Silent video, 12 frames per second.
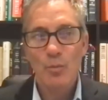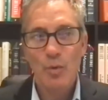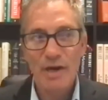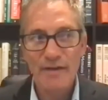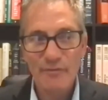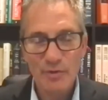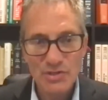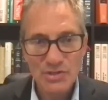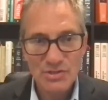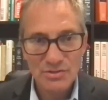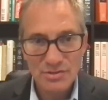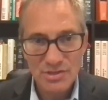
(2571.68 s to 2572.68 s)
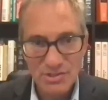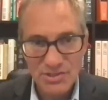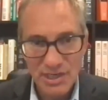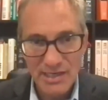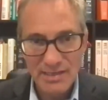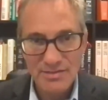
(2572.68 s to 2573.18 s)
when I first
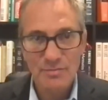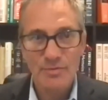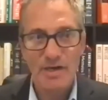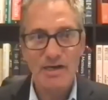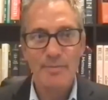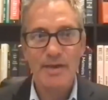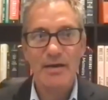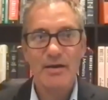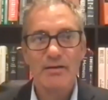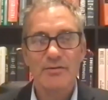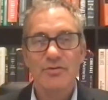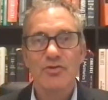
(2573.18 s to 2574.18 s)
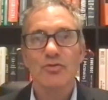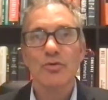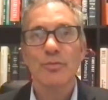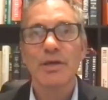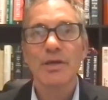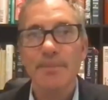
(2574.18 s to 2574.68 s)
decided to write about
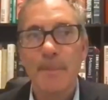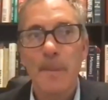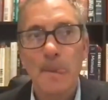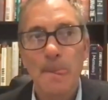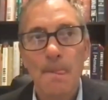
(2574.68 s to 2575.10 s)
Truman,